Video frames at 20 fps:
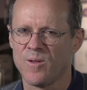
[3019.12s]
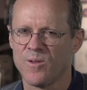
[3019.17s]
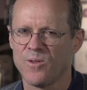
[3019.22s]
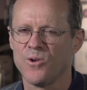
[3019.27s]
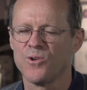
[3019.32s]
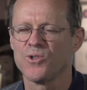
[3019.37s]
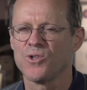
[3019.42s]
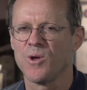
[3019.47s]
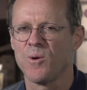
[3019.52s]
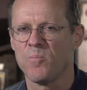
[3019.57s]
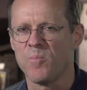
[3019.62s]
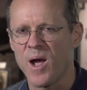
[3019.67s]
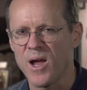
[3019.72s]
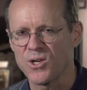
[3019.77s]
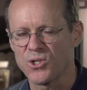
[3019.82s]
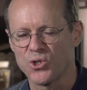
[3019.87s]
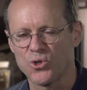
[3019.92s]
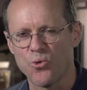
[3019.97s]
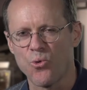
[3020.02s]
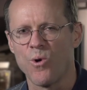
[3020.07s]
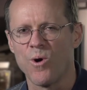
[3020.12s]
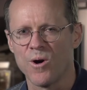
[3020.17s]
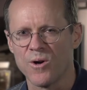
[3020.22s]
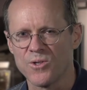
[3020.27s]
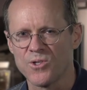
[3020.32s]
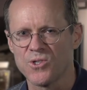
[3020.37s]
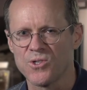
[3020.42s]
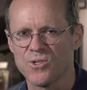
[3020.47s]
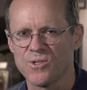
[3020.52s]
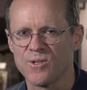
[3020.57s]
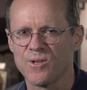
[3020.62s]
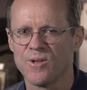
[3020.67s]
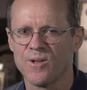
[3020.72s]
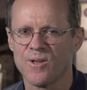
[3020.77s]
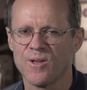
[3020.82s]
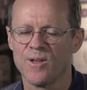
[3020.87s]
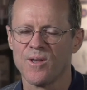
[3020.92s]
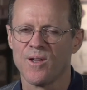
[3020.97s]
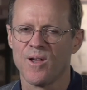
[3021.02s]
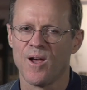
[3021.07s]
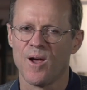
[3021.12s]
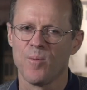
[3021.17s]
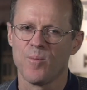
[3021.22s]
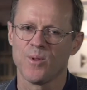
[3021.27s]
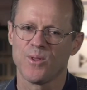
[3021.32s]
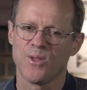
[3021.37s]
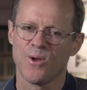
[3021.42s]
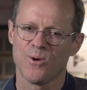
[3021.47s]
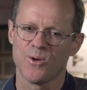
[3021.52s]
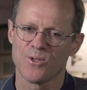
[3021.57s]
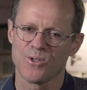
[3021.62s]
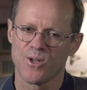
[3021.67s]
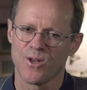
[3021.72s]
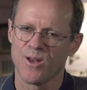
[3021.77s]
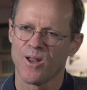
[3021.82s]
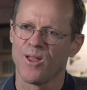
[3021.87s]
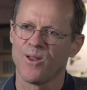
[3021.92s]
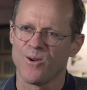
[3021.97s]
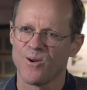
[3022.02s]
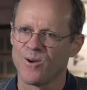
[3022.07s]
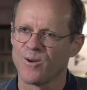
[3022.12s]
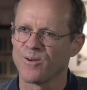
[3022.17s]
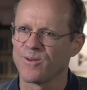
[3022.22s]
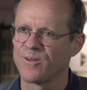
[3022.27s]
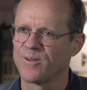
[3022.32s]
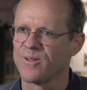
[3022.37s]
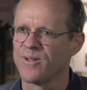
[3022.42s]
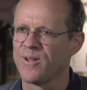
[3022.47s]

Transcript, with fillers: there's a Mike Schwartz, but there is another,